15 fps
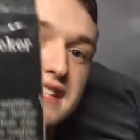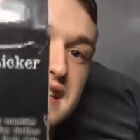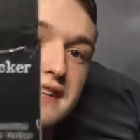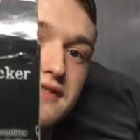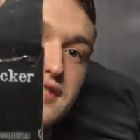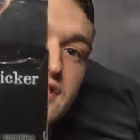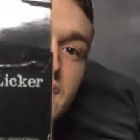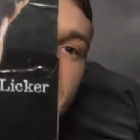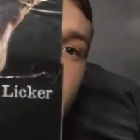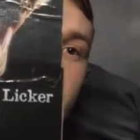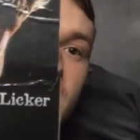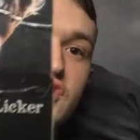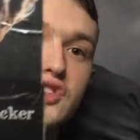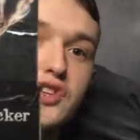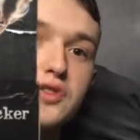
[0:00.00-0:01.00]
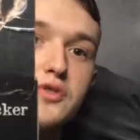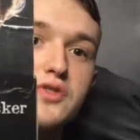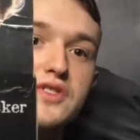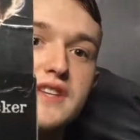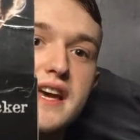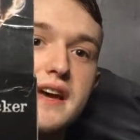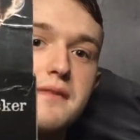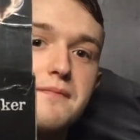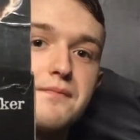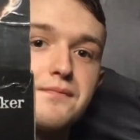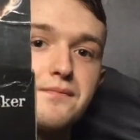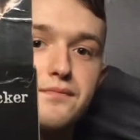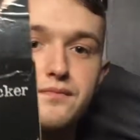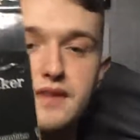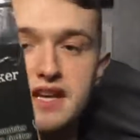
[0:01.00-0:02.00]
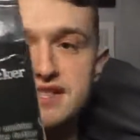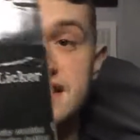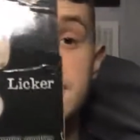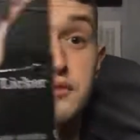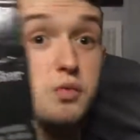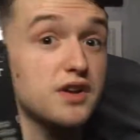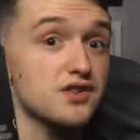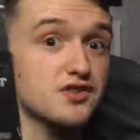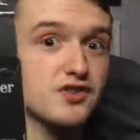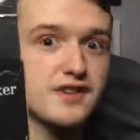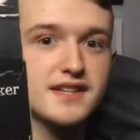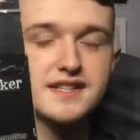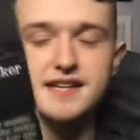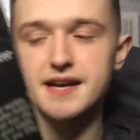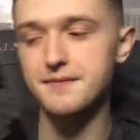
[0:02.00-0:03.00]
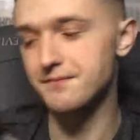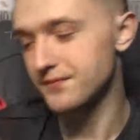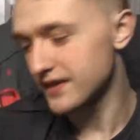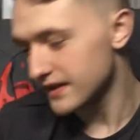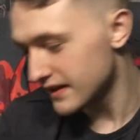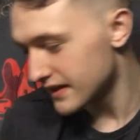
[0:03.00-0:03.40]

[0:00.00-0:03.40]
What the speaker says: the series 2 set. Series 1, sorry, set.